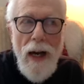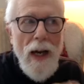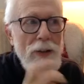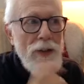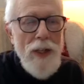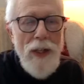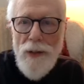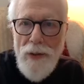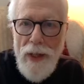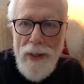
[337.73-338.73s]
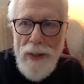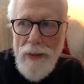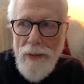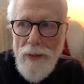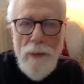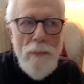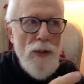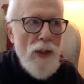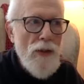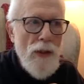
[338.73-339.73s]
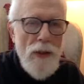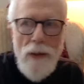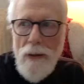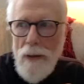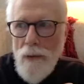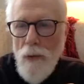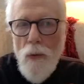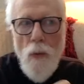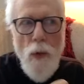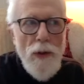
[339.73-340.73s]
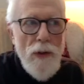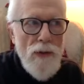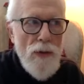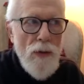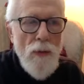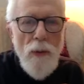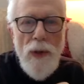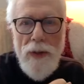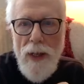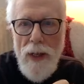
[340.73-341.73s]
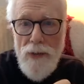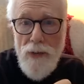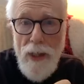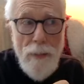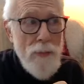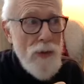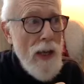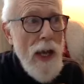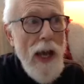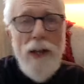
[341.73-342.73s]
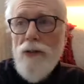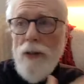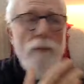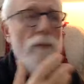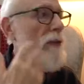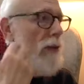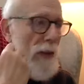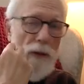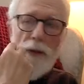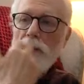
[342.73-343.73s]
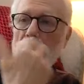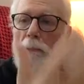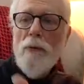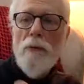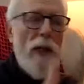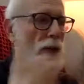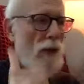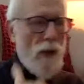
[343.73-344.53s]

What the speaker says: Until then, the magician works with concepts as if there's separation.